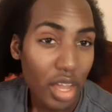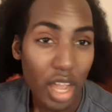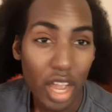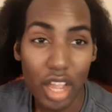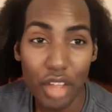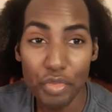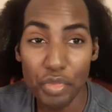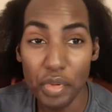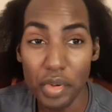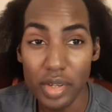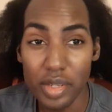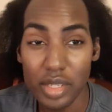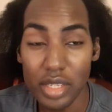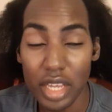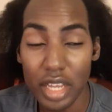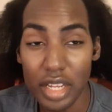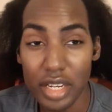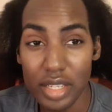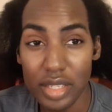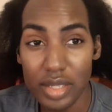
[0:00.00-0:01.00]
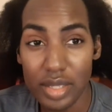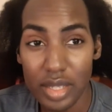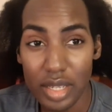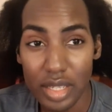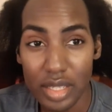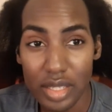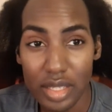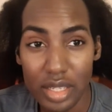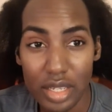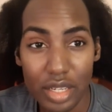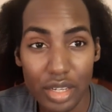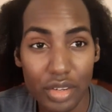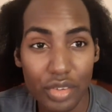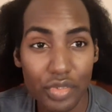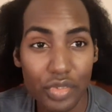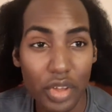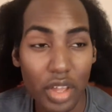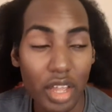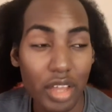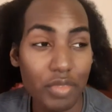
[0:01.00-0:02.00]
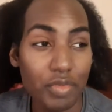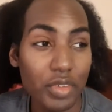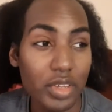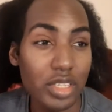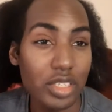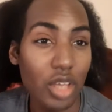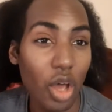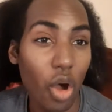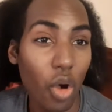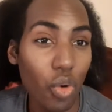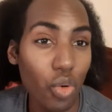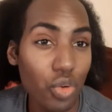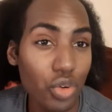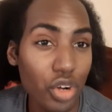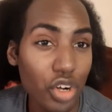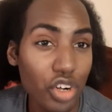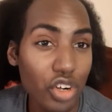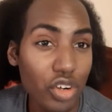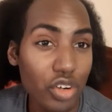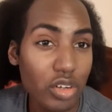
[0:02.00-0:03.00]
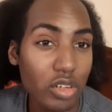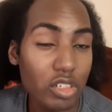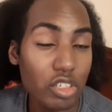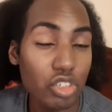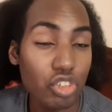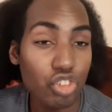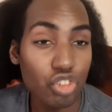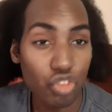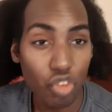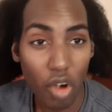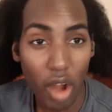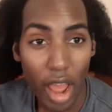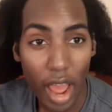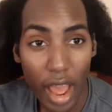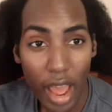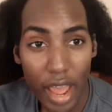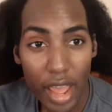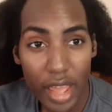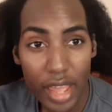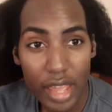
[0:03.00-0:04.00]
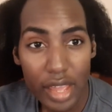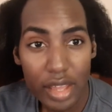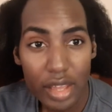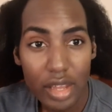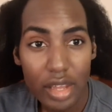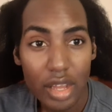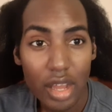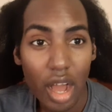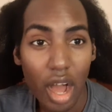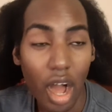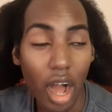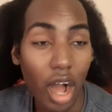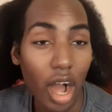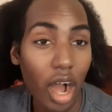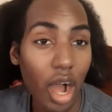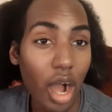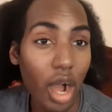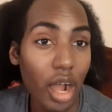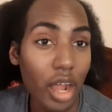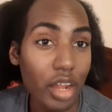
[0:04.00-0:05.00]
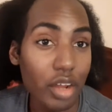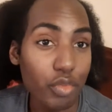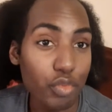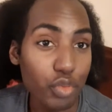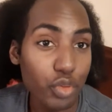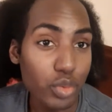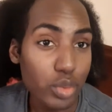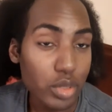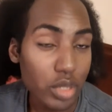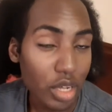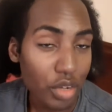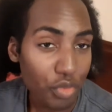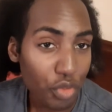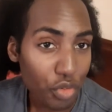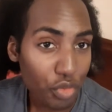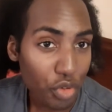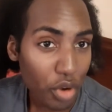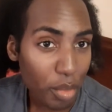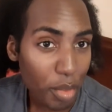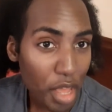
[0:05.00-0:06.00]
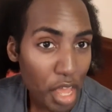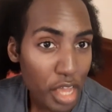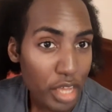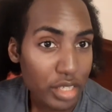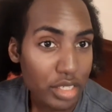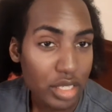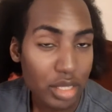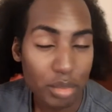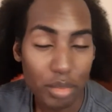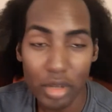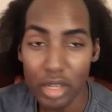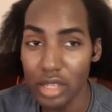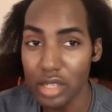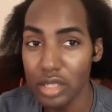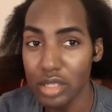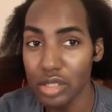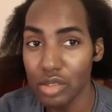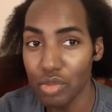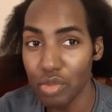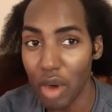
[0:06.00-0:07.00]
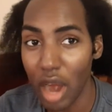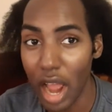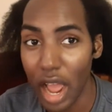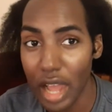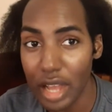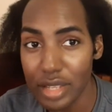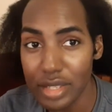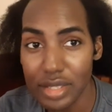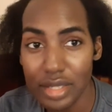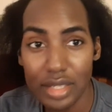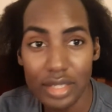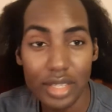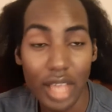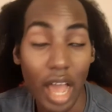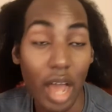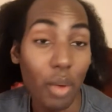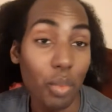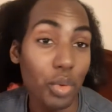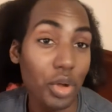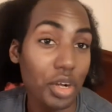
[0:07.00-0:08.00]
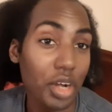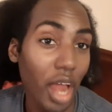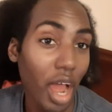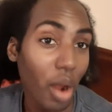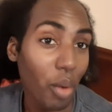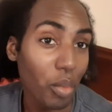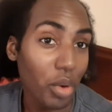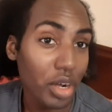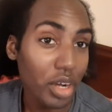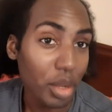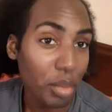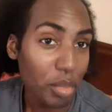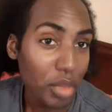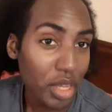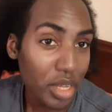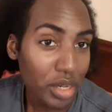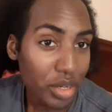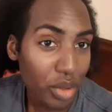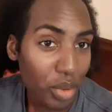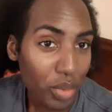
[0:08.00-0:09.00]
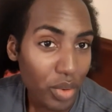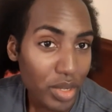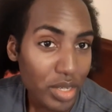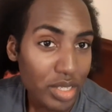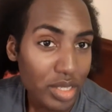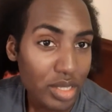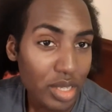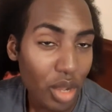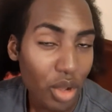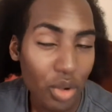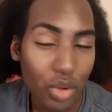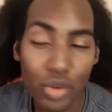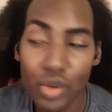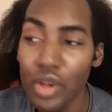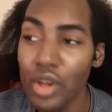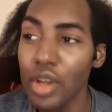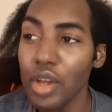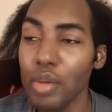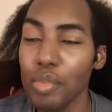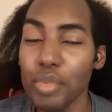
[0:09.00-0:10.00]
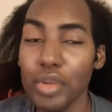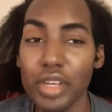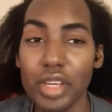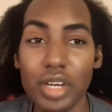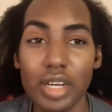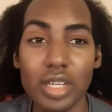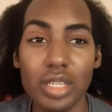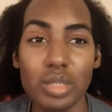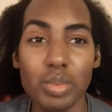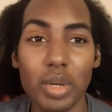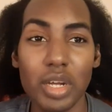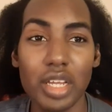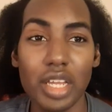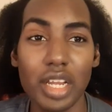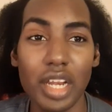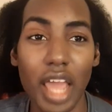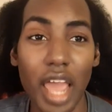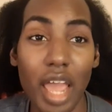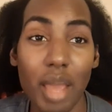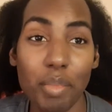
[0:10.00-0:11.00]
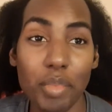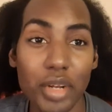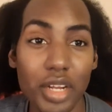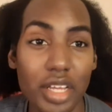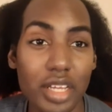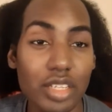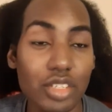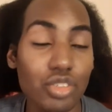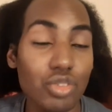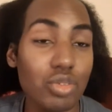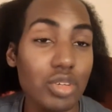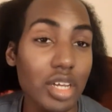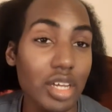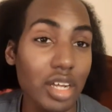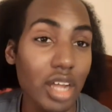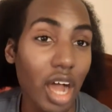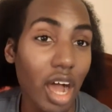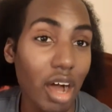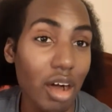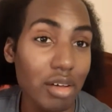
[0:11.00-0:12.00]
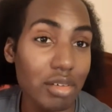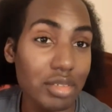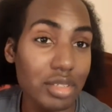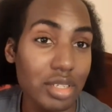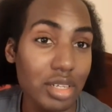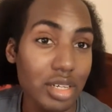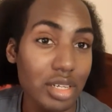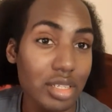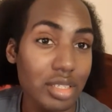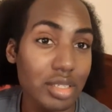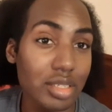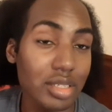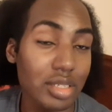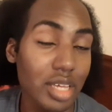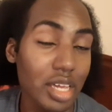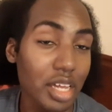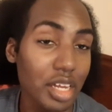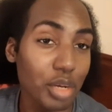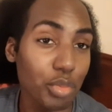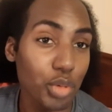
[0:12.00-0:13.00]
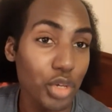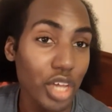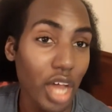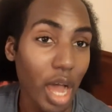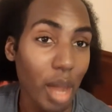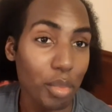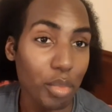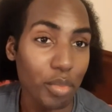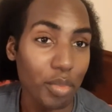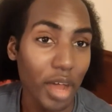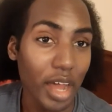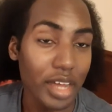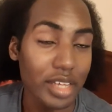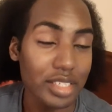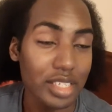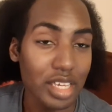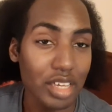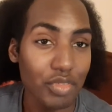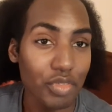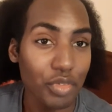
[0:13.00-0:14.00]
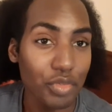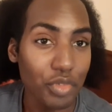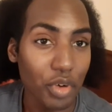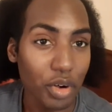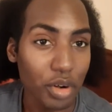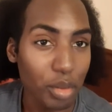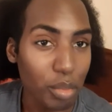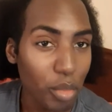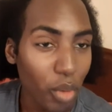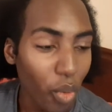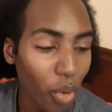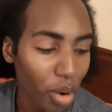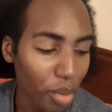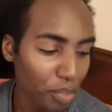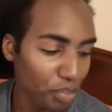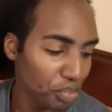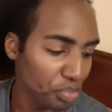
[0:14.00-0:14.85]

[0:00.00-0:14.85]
If your skin is sensitive, if it's older, dry, if you suffer from eczema, psoriasis, I would not recommend doing so. Because what can happen is you can cause the skin to be compromised even furthermore.